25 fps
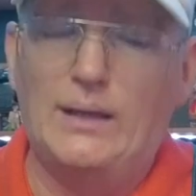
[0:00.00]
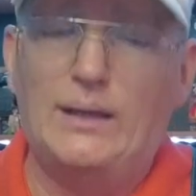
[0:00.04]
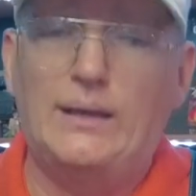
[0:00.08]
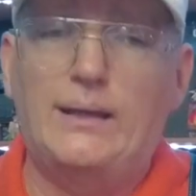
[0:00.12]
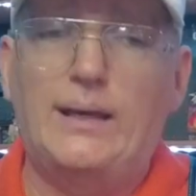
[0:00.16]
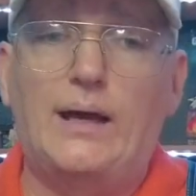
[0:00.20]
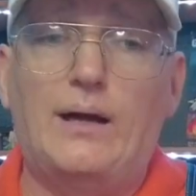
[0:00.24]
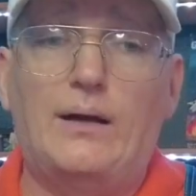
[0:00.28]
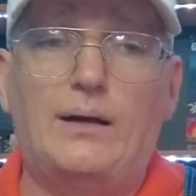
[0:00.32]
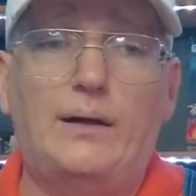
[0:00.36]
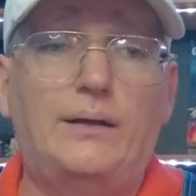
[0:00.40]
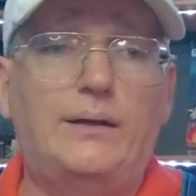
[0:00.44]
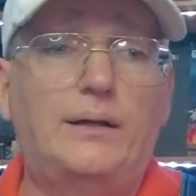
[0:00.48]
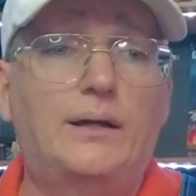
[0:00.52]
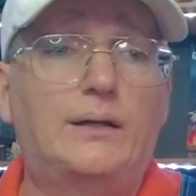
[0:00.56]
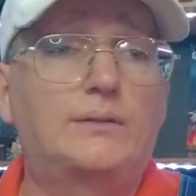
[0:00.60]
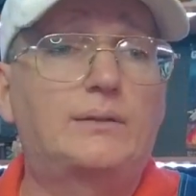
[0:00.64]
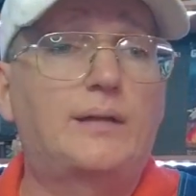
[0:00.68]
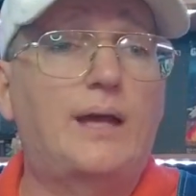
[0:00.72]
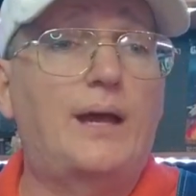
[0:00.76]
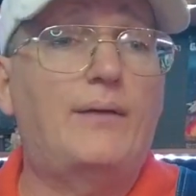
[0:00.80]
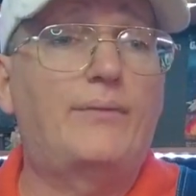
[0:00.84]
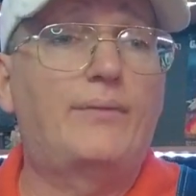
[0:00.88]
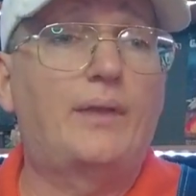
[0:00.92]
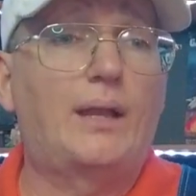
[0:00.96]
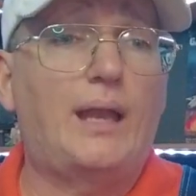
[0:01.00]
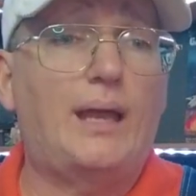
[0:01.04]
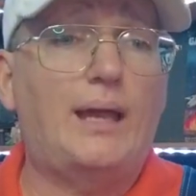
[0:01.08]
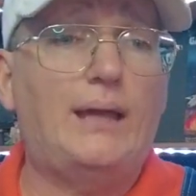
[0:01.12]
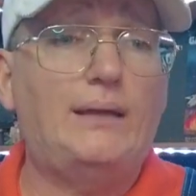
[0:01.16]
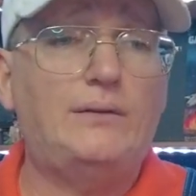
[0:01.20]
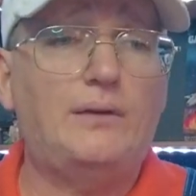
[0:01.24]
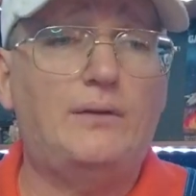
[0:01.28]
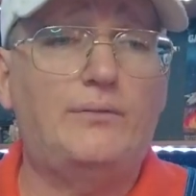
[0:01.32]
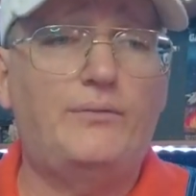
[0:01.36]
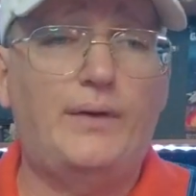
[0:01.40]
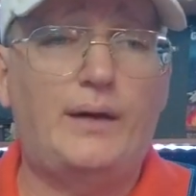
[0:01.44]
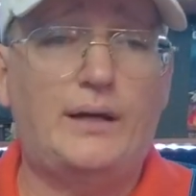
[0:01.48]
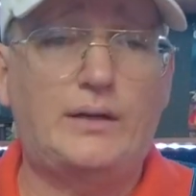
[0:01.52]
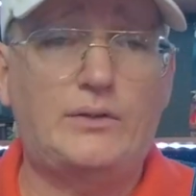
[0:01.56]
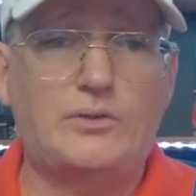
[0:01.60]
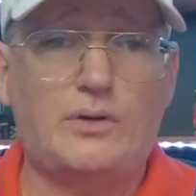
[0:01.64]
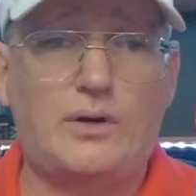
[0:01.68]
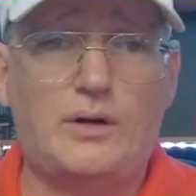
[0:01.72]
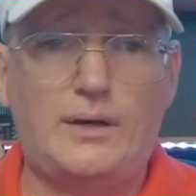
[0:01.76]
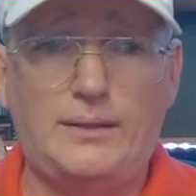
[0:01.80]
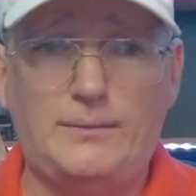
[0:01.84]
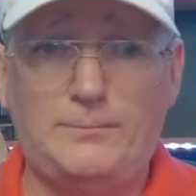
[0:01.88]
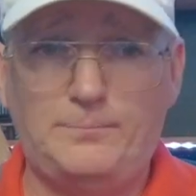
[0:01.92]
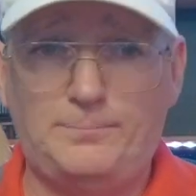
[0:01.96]
Now, it does have the light effects
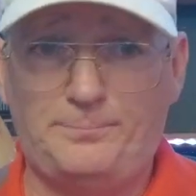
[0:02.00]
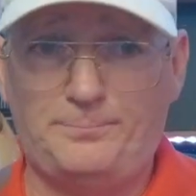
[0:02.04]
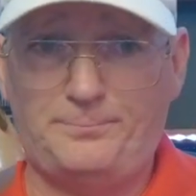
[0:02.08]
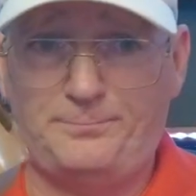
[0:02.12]
on it.